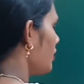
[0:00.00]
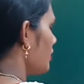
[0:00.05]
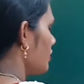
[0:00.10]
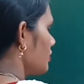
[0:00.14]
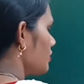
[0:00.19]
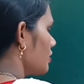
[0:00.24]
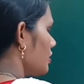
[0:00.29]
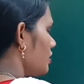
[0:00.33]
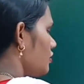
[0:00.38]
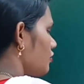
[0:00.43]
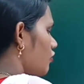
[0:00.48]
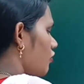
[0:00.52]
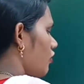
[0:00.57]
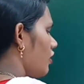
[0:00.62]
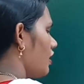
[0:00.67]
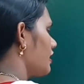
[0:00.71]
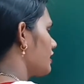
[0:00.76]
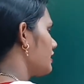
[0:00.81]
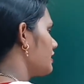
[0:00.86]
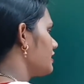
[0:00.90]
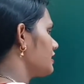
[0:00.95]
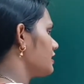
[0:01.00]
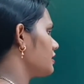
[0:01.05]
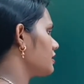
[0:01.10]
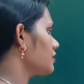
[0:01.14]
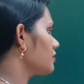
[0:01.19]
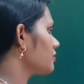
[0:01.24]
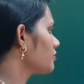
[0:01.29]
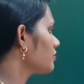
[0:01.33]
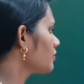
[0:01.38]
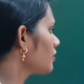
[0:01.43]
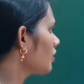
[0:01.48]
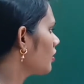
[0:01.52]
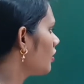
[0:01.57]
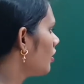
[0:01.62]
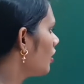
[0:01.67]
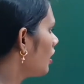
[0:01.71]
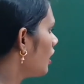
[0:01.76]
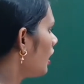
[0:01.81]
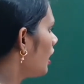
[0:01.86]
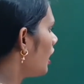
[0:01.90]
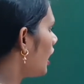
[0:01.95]
so what is it?
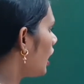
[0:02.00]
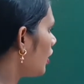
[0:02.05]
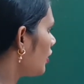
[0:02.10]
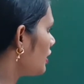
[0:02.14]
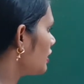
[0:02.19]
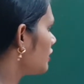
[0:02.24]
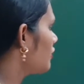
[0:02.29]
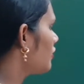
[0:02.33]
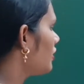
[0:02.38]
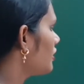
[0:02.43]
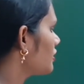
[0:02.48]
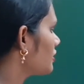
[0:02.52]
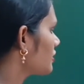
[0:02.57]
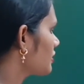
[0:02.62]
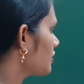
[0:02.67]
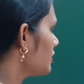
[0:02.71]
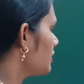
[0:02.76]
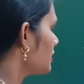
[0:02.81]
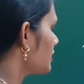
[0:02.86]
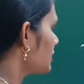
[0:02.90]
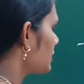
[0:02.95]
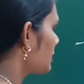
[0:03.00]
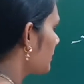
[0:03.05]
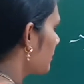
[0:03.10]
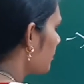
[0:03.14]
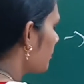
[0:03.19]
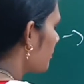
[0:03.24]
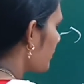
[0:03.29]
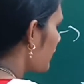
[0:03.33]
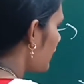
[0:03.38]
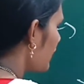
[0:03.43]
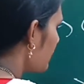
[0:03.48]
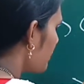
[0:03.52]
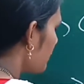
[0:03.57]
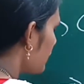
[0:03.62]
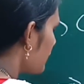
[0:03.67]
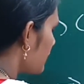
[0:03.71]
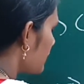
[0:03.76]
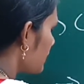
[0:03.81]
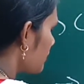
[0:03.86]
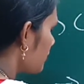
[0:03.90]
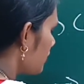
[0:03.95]
How it functions? That
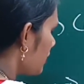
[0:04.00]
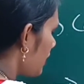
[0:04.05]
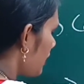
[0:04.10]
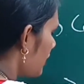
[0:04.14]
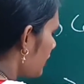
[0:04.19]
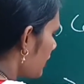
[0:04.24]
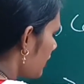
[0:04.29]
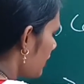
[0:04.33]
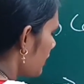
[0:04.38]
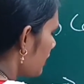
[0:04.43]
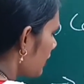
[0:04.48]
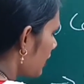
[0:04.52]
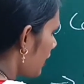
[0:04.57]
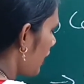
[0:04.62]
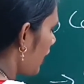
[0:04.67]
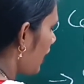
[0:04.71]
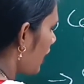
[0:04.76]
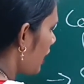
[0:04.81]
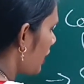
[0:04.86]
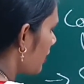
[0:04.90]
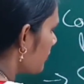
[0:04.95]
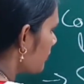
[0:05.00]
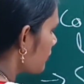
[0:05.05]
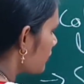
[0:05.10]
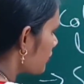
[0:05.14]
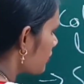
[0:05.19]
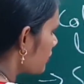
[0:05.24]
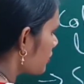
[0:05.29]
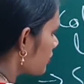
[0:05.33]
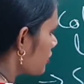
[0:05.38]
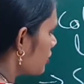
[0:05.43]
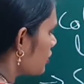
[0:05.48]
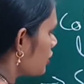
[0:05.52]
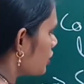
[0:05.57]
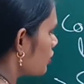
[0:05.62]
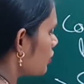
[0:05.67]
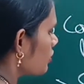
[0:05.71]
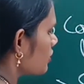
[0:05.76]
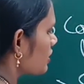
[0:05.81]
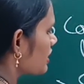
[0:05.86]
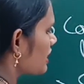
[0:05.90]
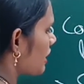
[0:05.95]
particularly helps
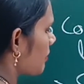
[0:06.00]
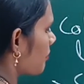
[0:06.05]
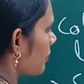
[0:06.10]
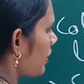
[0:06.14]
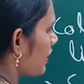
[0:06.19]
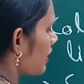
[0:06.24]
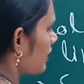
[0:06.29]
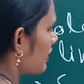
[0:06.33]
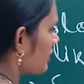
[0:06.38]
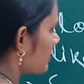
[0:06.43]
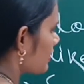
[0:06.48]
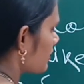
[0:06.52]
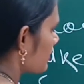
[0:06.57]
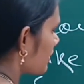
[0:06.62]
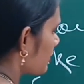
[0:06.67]
to separate